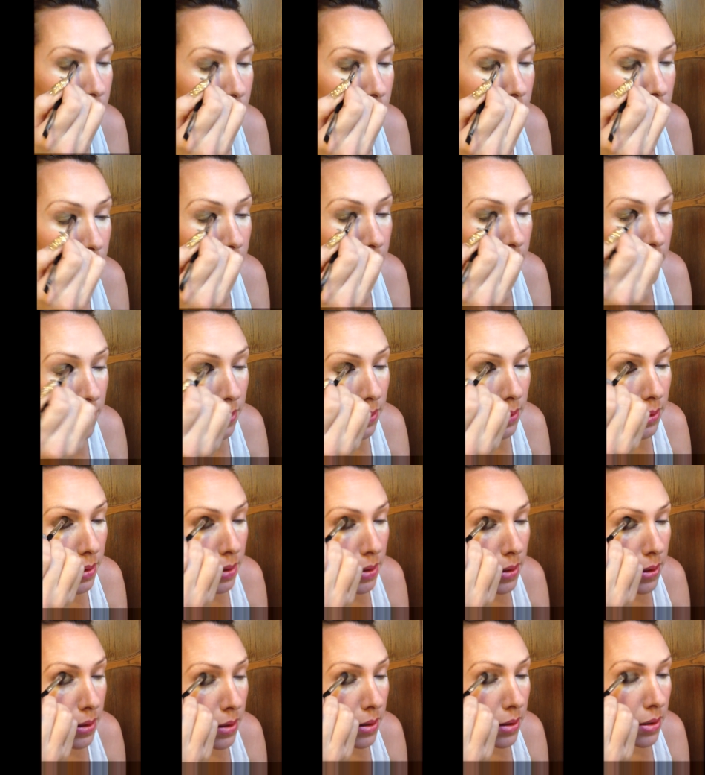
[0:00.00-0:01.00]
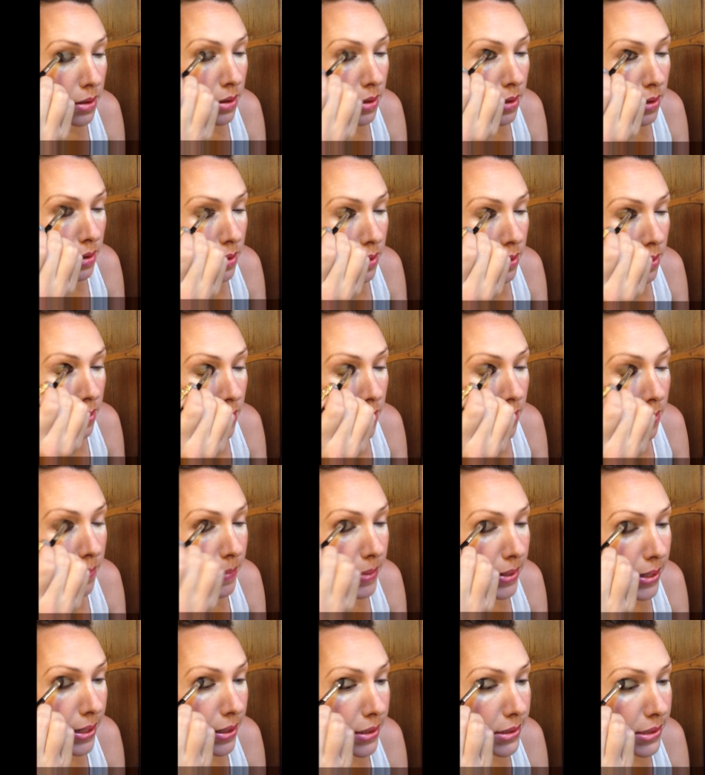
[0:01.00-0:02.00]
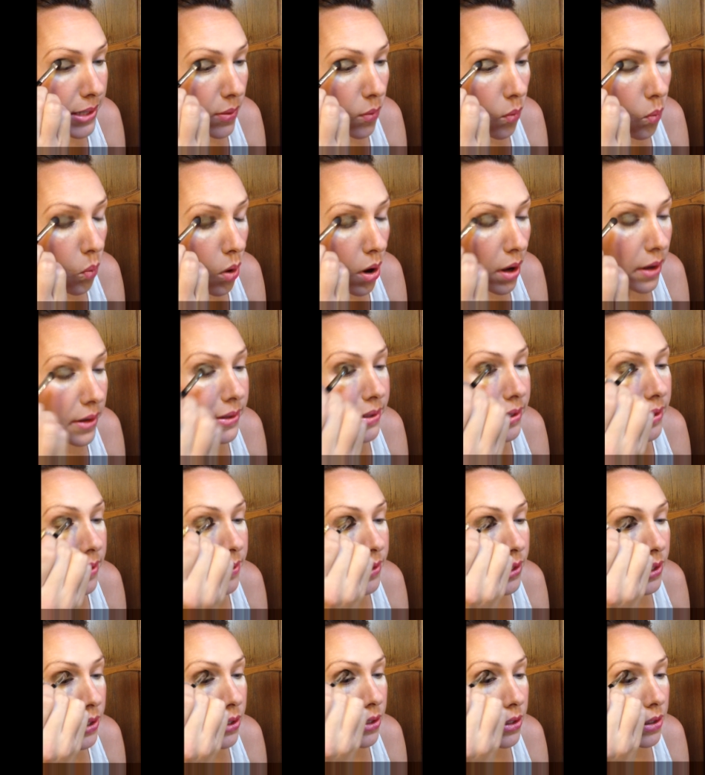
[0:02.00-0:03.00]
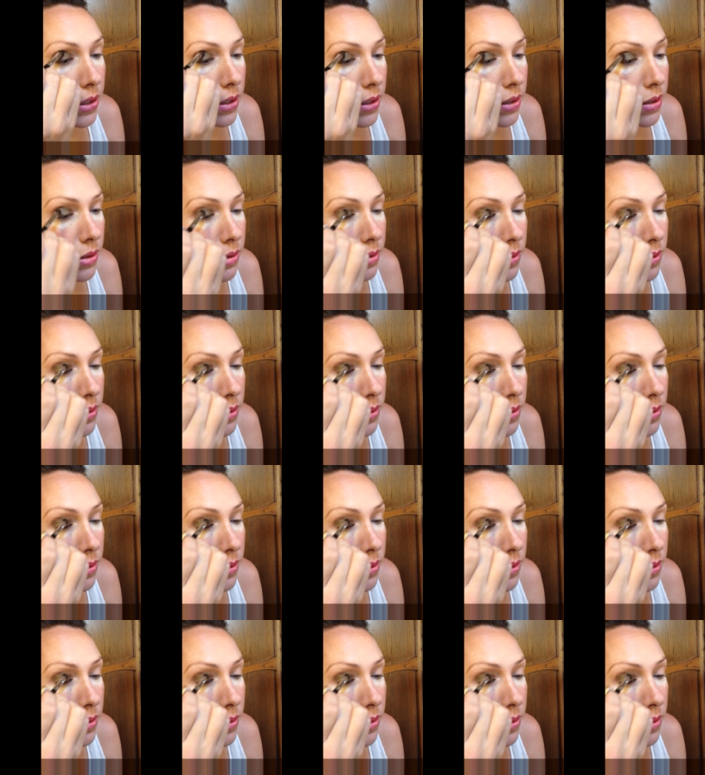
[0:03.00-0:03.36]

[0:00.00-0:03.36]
look because I want it dark.